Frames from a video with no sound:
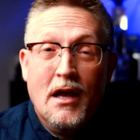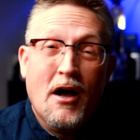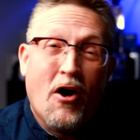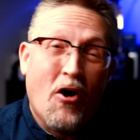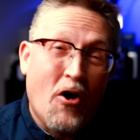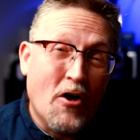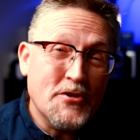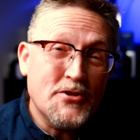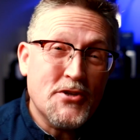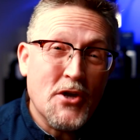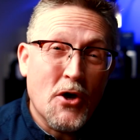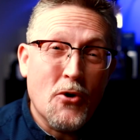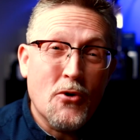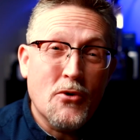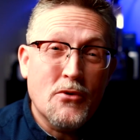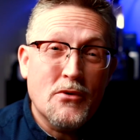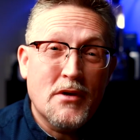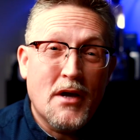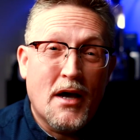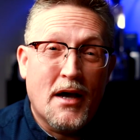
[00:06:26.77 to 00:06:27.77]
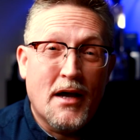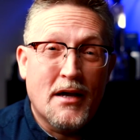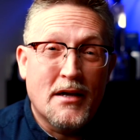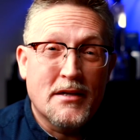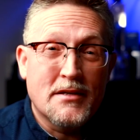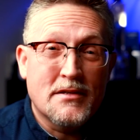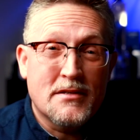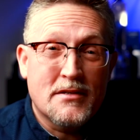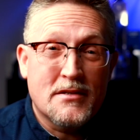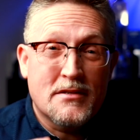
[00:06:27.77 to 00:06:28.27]
Also,
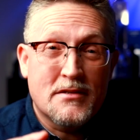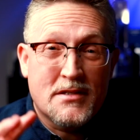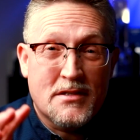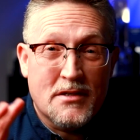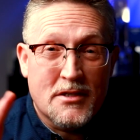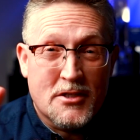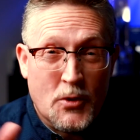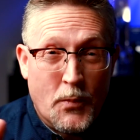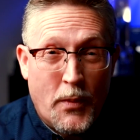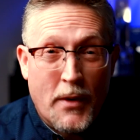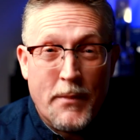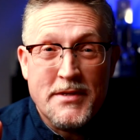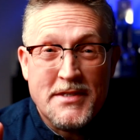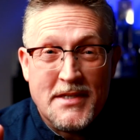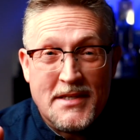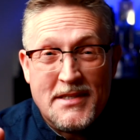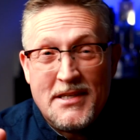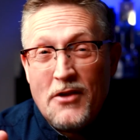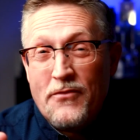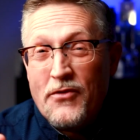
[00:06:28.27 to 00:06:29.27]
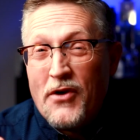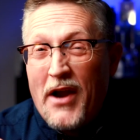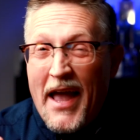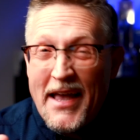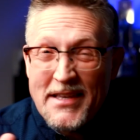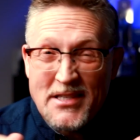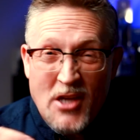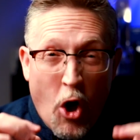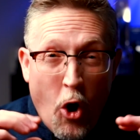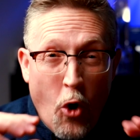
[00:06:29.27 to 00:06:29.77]
Supremacy Silver
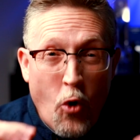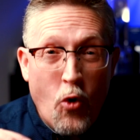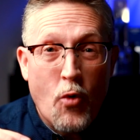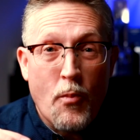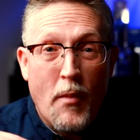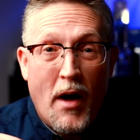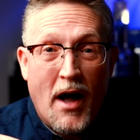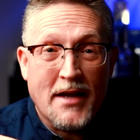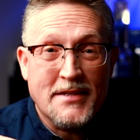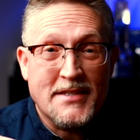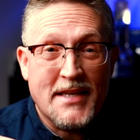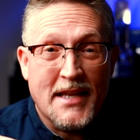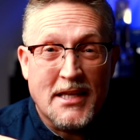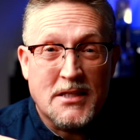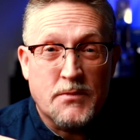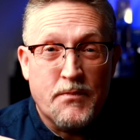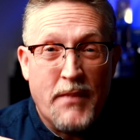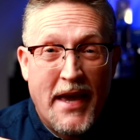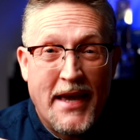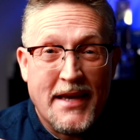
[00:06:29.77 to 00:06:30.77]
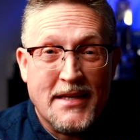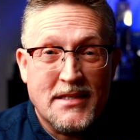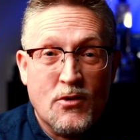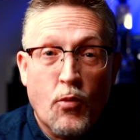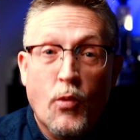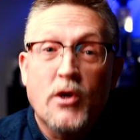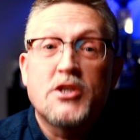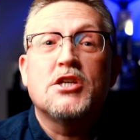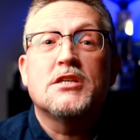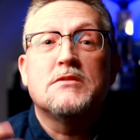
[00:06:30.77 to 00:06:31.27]
has Oakmoss in its base,
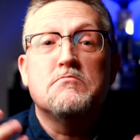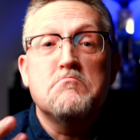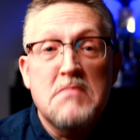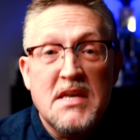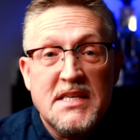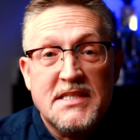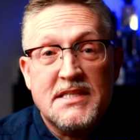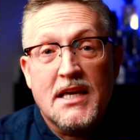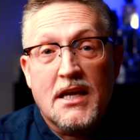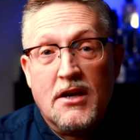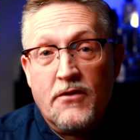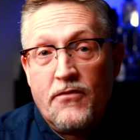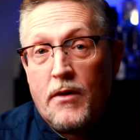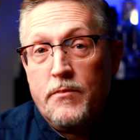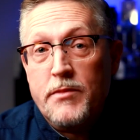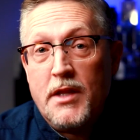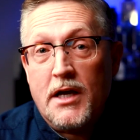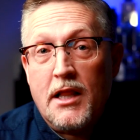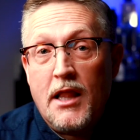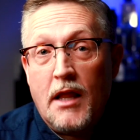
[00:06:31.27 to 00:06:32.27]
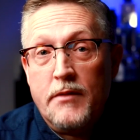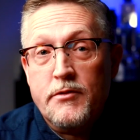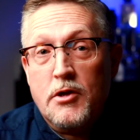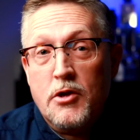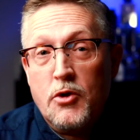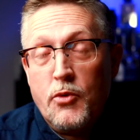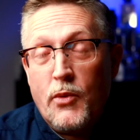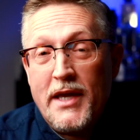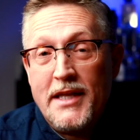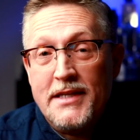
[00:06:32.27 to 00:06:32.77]
which is missing from the Club de
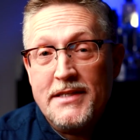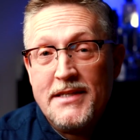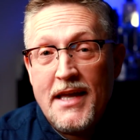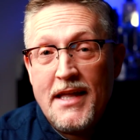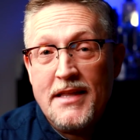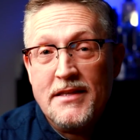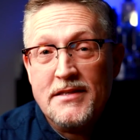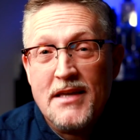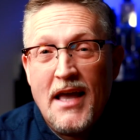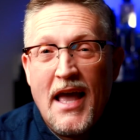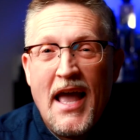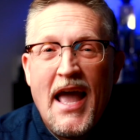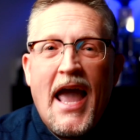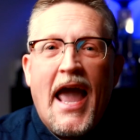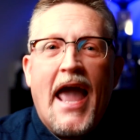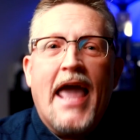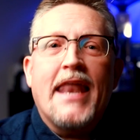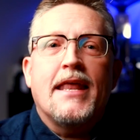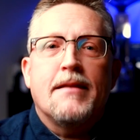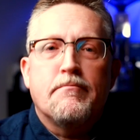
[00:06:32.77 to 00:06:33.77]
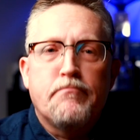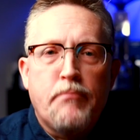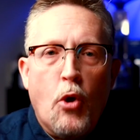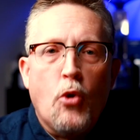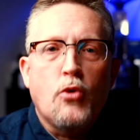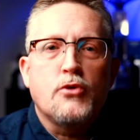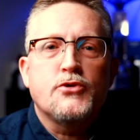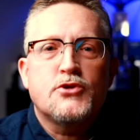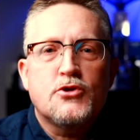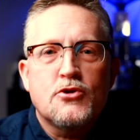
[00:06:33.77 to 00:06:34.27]
Nuit Intense, and it
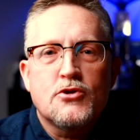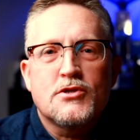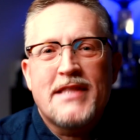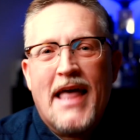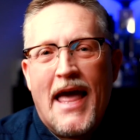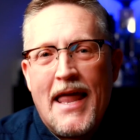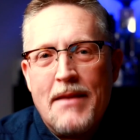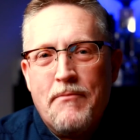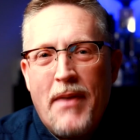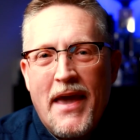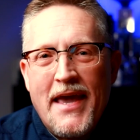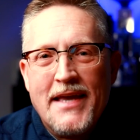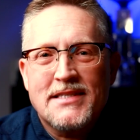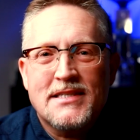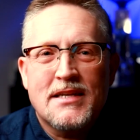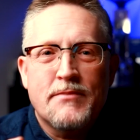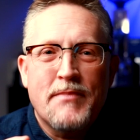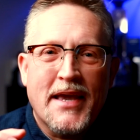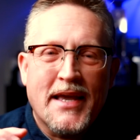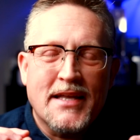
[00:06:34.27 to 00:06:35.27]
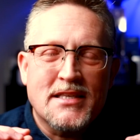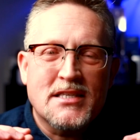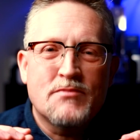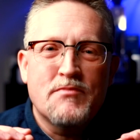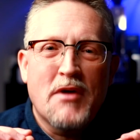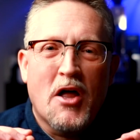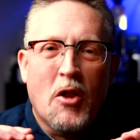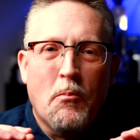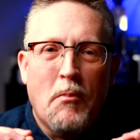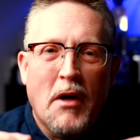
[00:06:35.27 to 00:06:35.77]
bolsters that base to make it
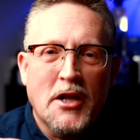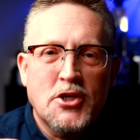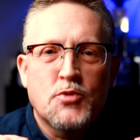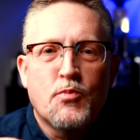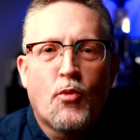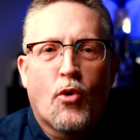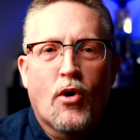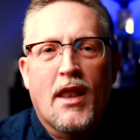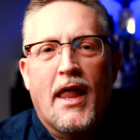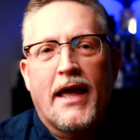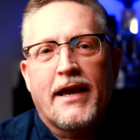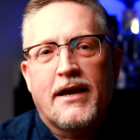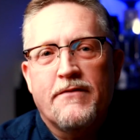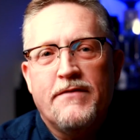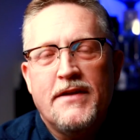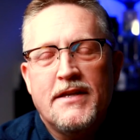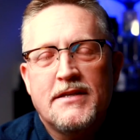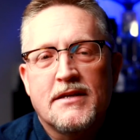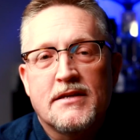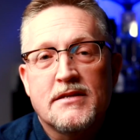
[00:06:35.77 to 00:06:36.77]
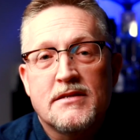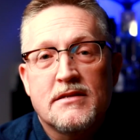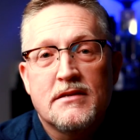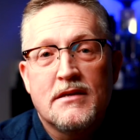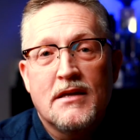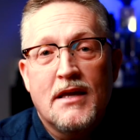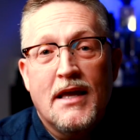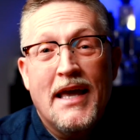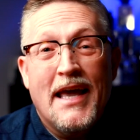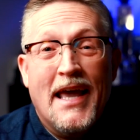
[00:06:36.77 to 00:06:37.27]
smell much more like Aventus.
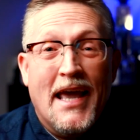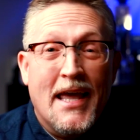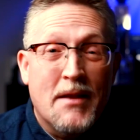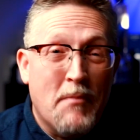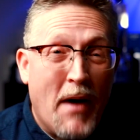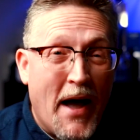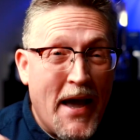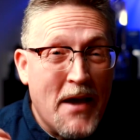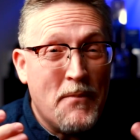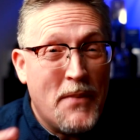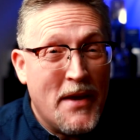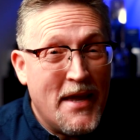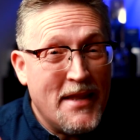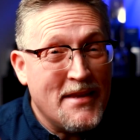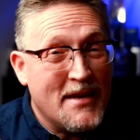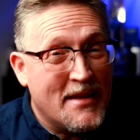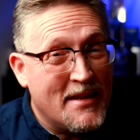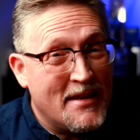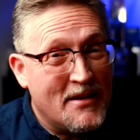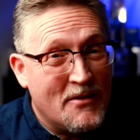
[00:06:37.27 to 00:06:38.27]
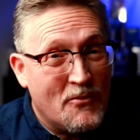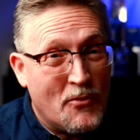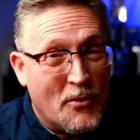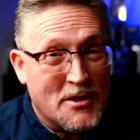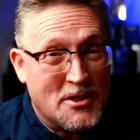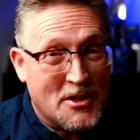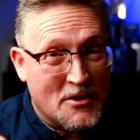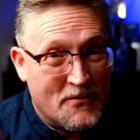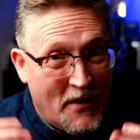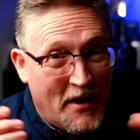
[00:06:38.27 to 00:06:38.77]
In my opinion,
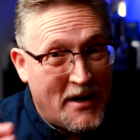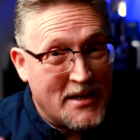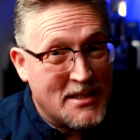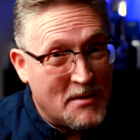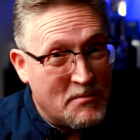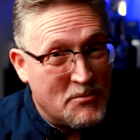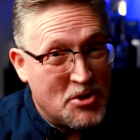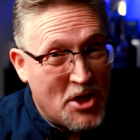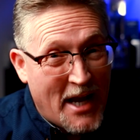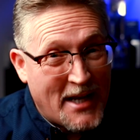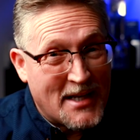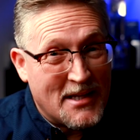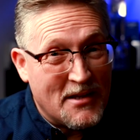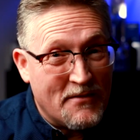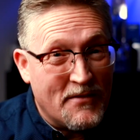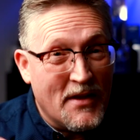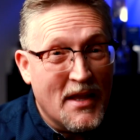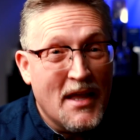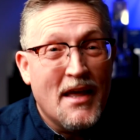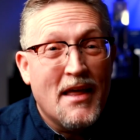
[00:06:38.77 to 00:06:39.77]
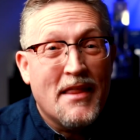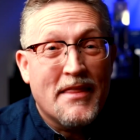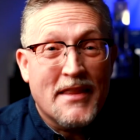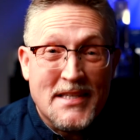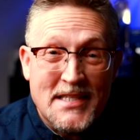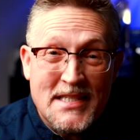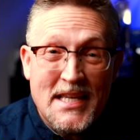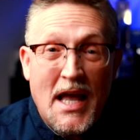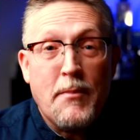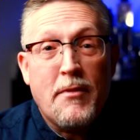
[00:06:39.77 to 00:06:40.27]
which is very subjective, the
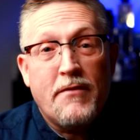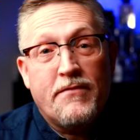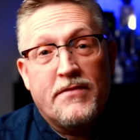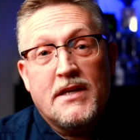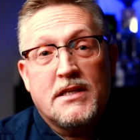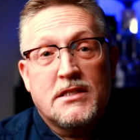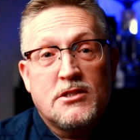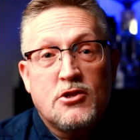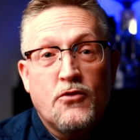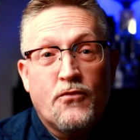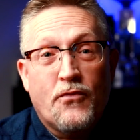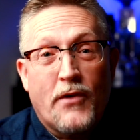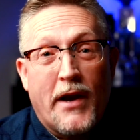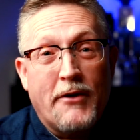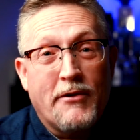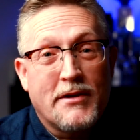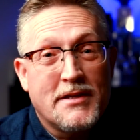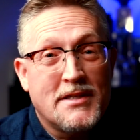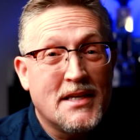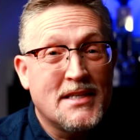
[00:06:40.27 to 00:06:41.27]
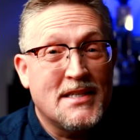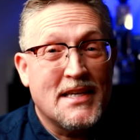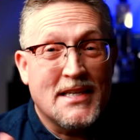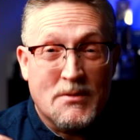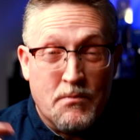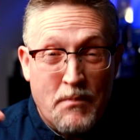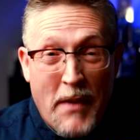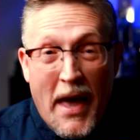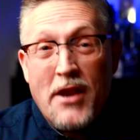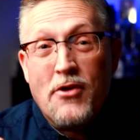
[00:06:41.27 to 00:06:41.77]
sum of these two fragrances is
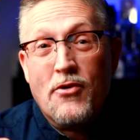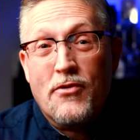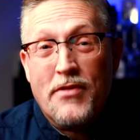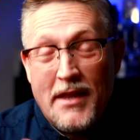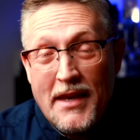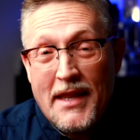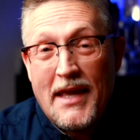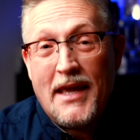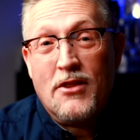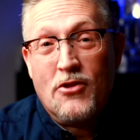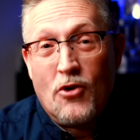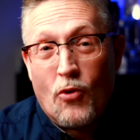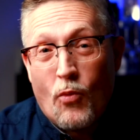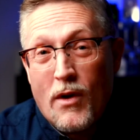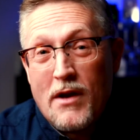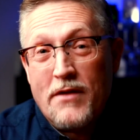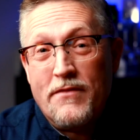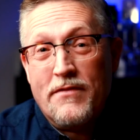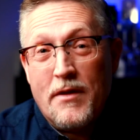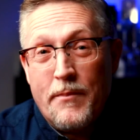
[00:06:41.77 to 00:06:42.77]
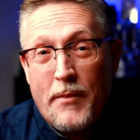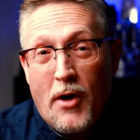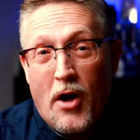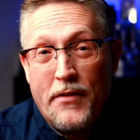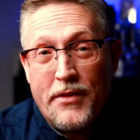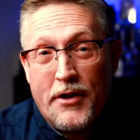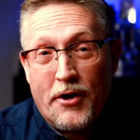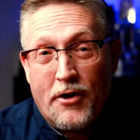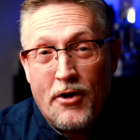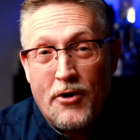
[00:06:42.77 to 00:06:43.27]
better than either one of them
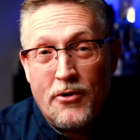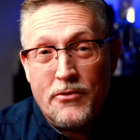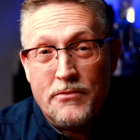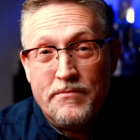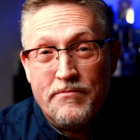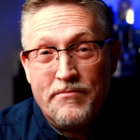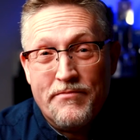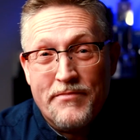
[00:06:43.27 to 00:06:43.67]
on their own.